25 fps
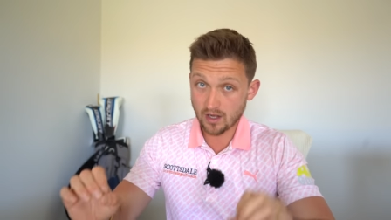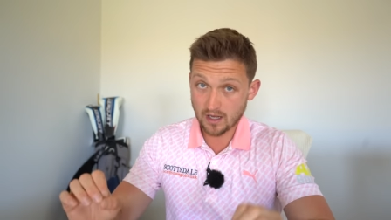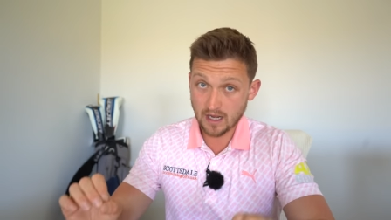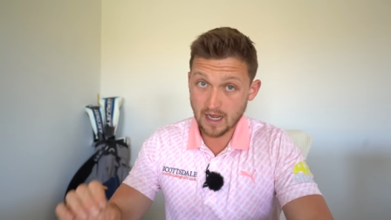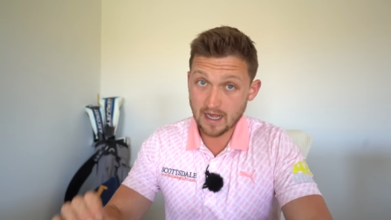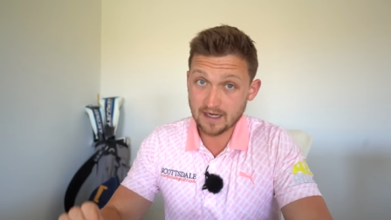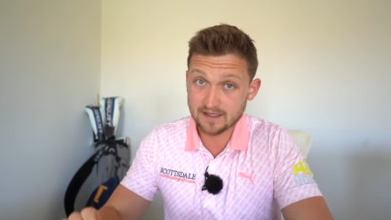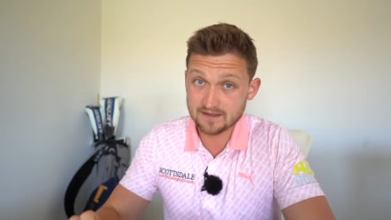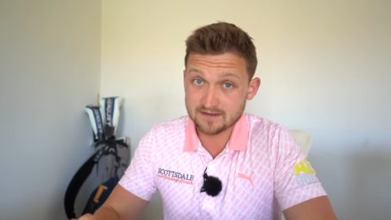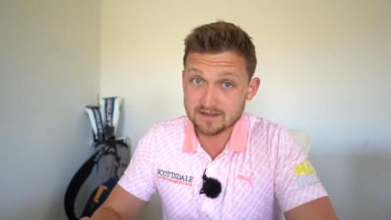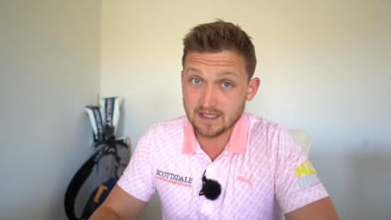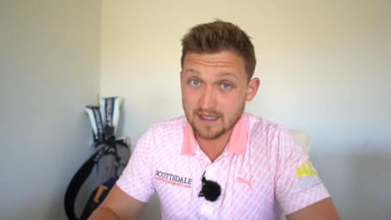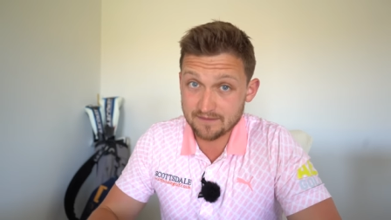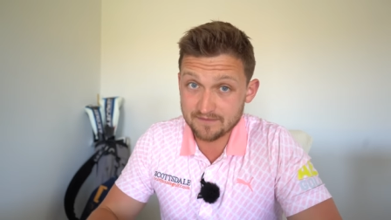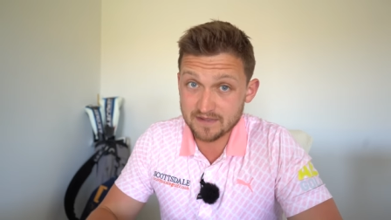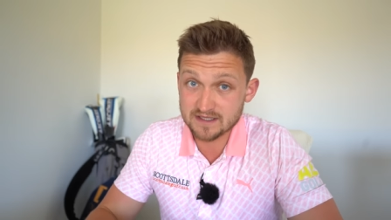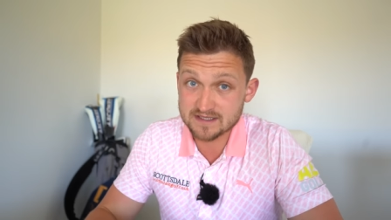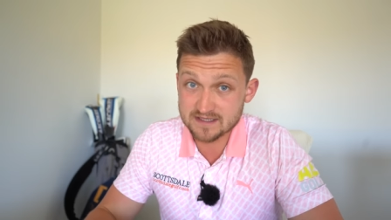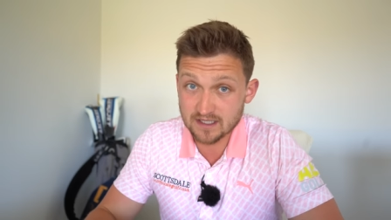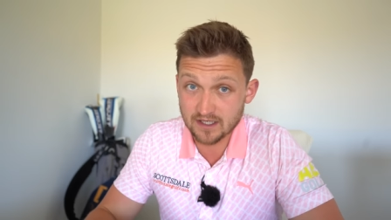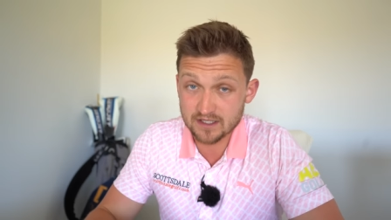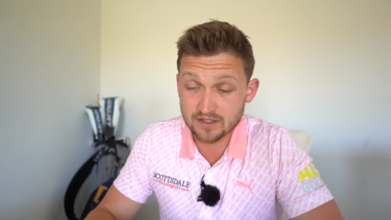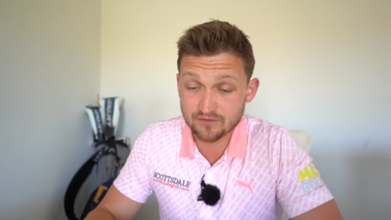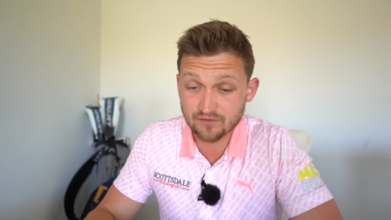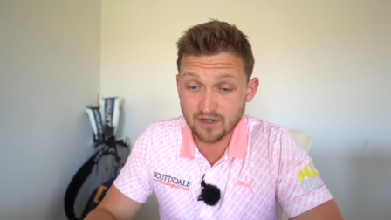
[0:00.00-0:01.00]
And let me
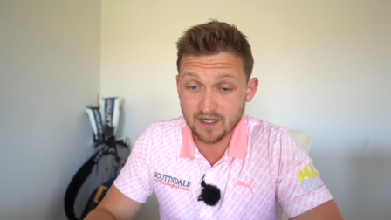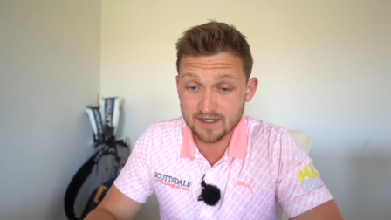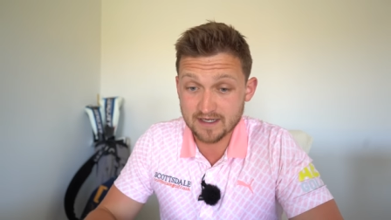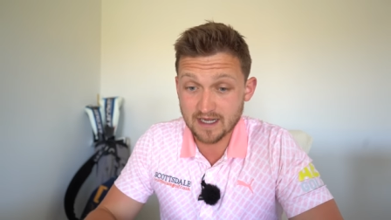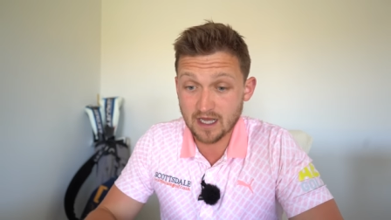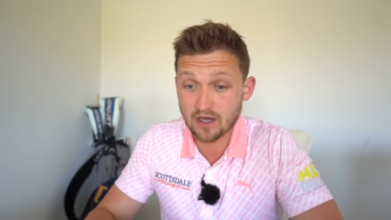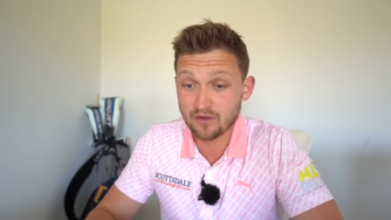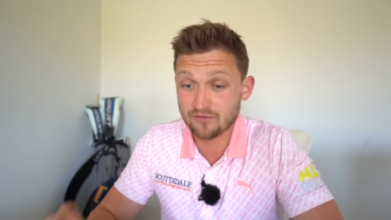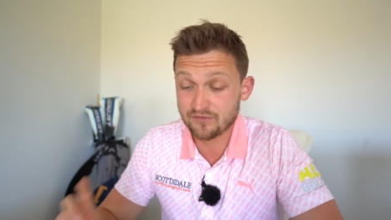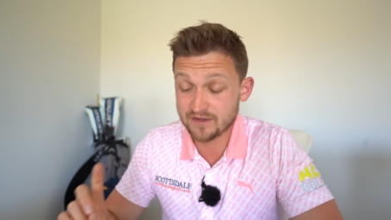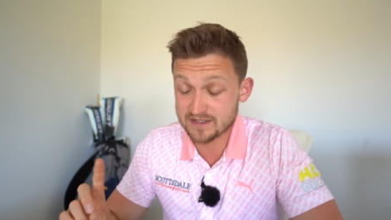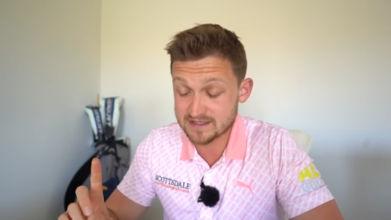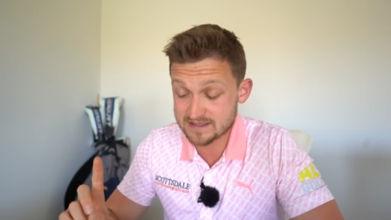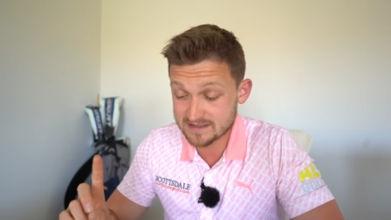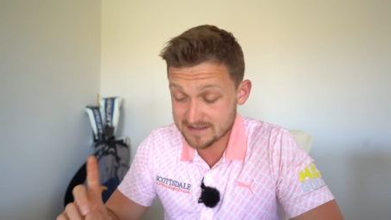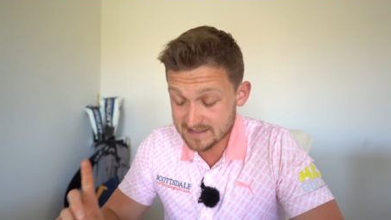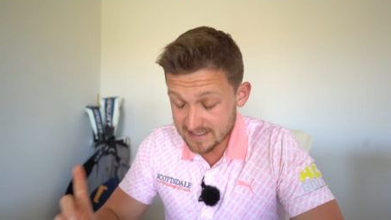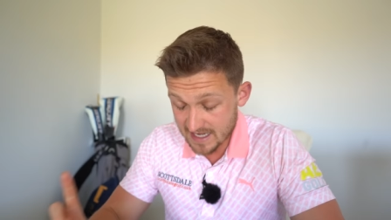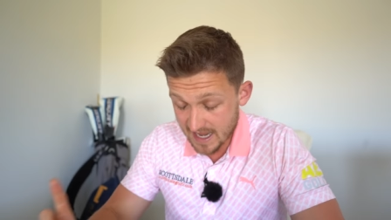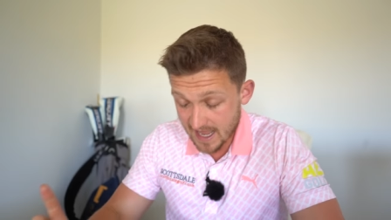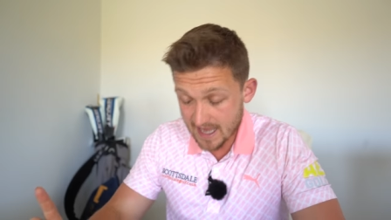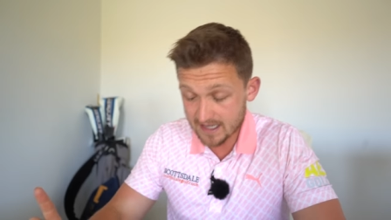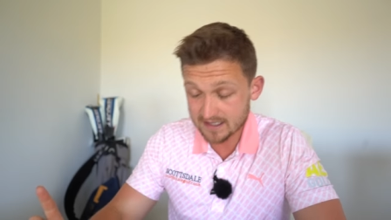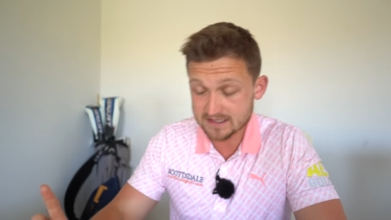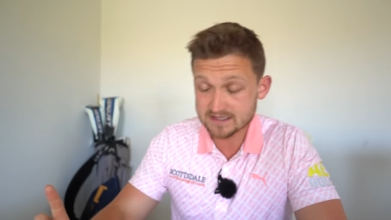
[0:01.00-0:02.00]
tell you right now, this
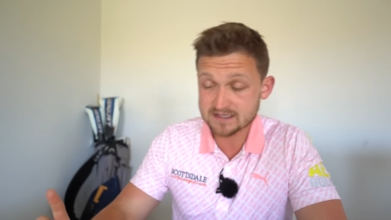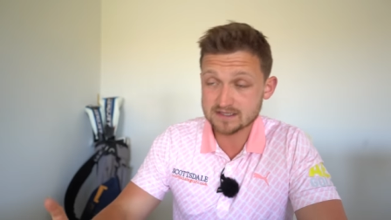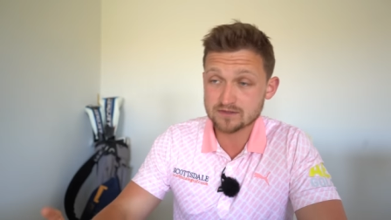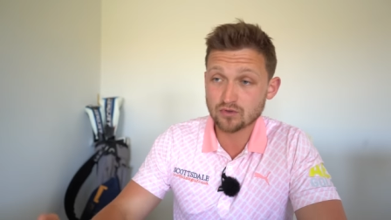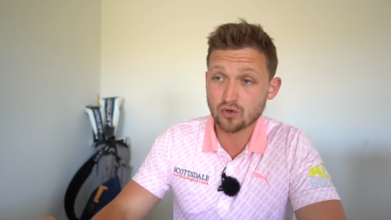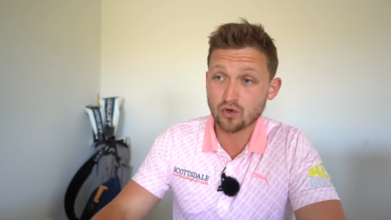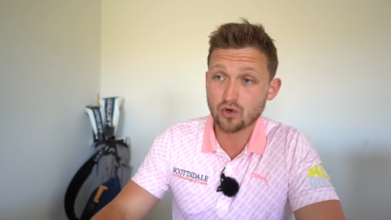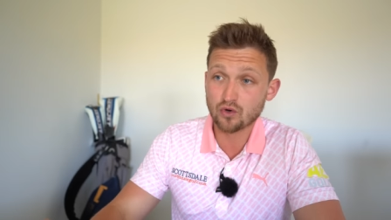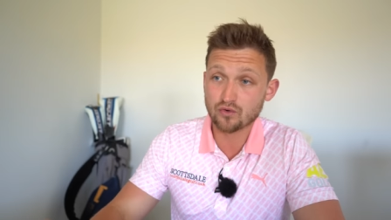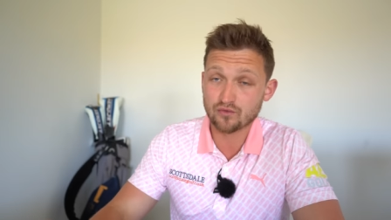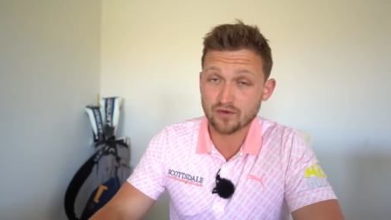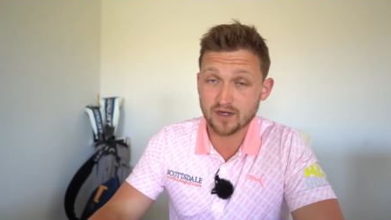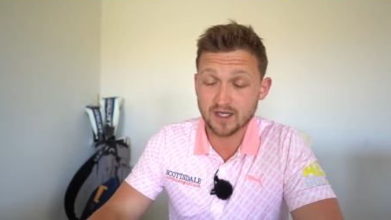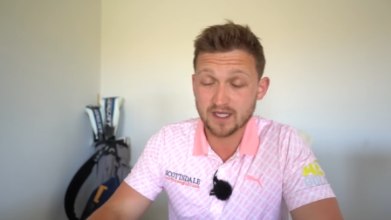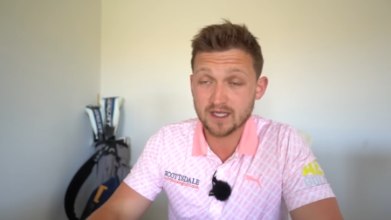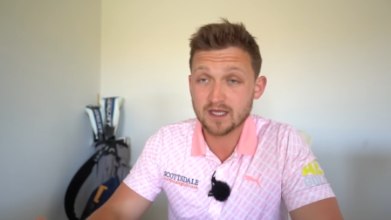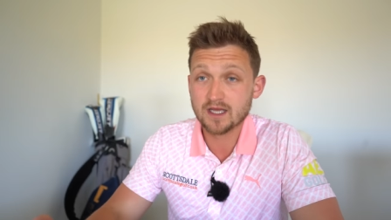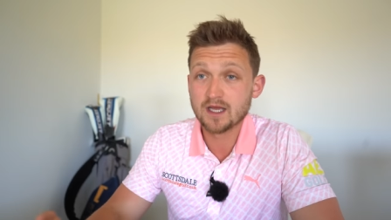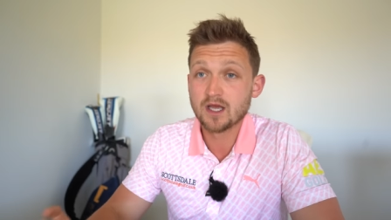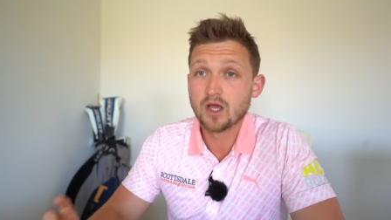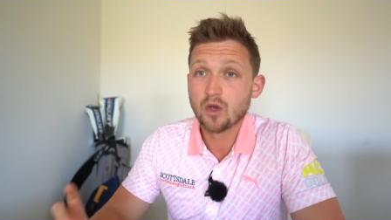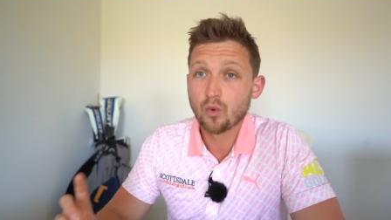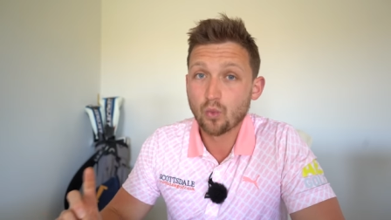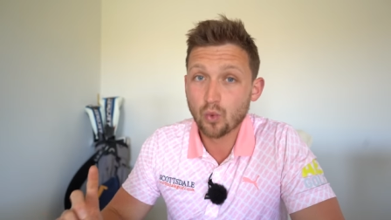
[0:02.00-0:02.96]
next story